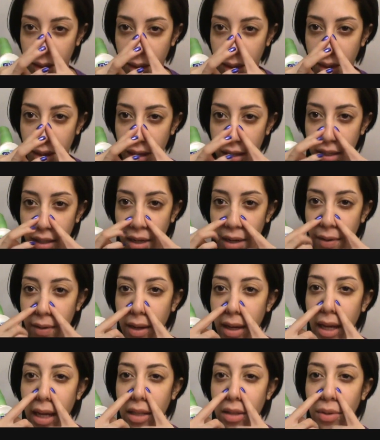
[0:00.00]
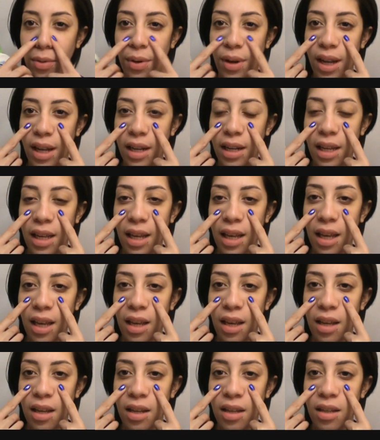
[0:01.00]
this area gets
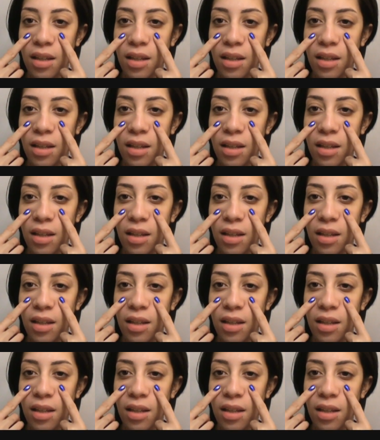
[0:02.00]
oily,